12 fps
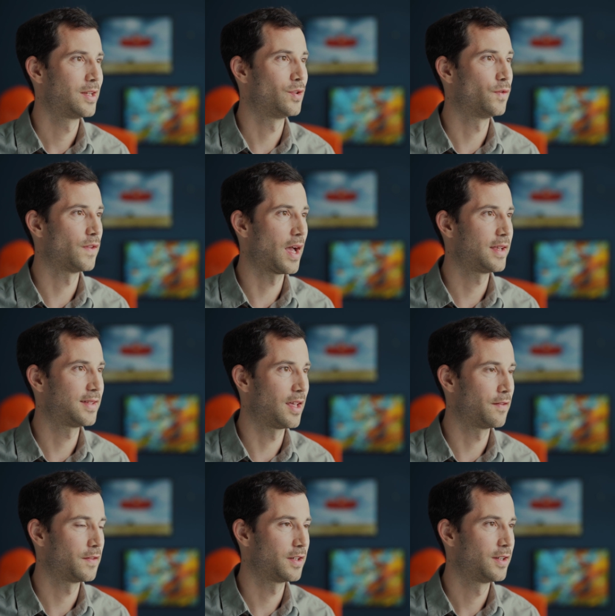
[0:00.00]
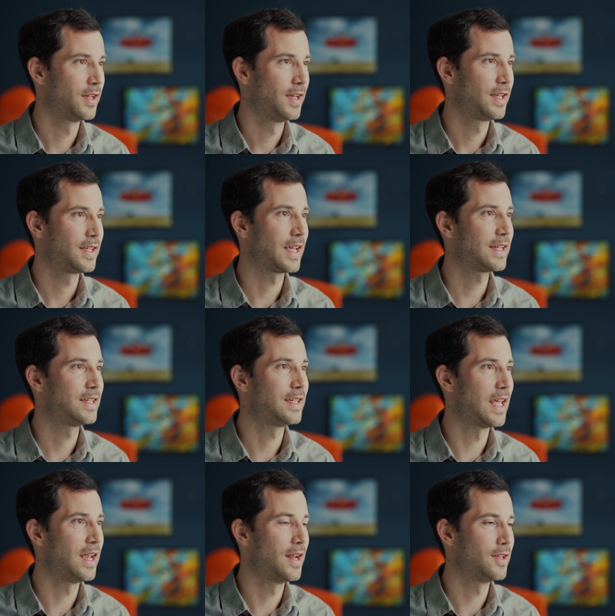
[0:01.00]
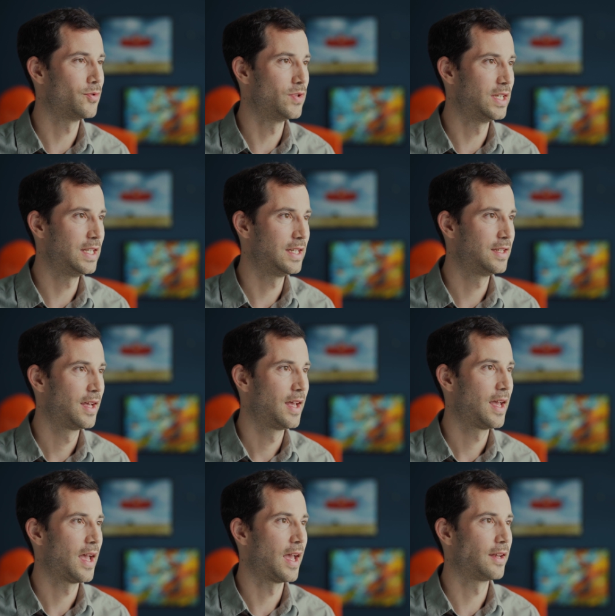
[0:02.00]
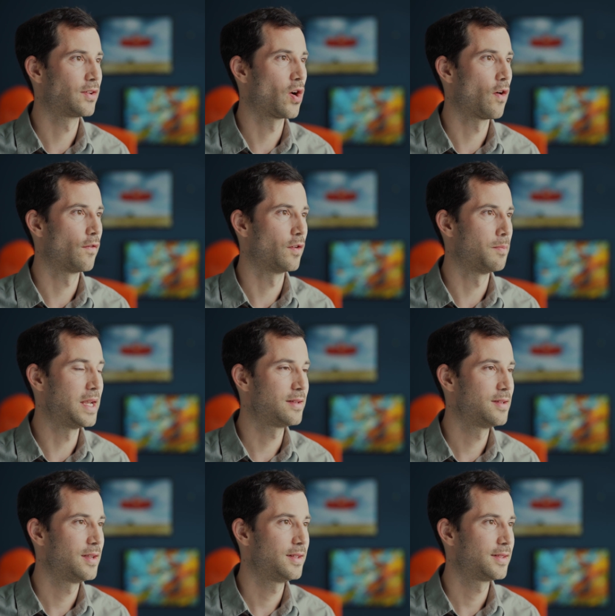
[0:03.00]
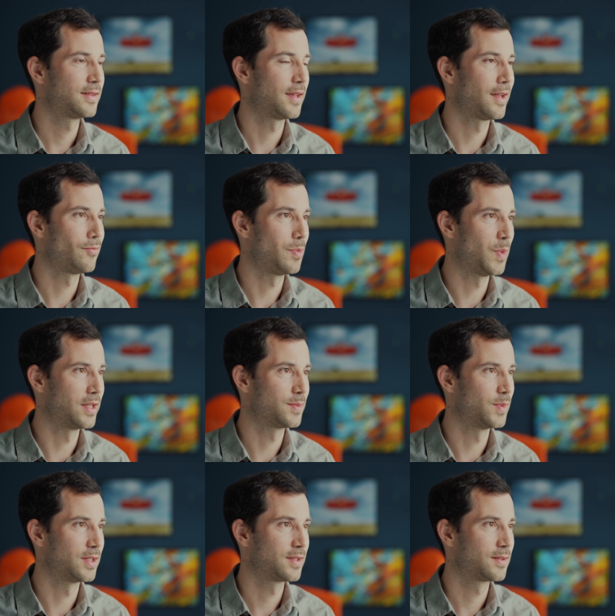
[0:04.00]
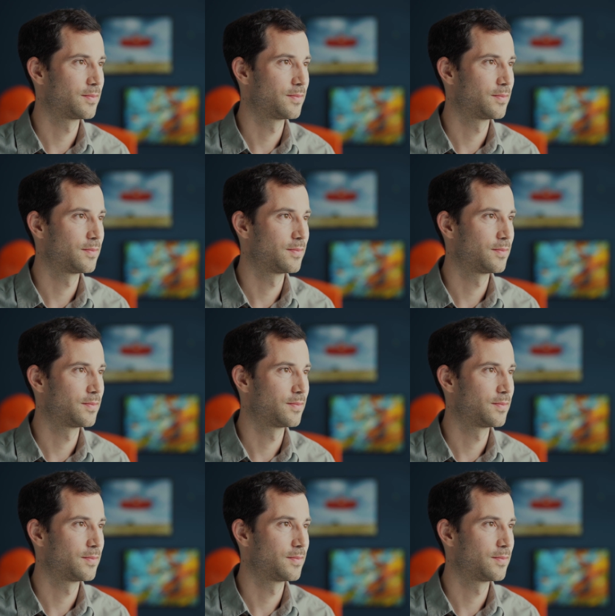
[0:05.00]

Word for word: to fly saver, get the data you need, and cover maintenance and replacements.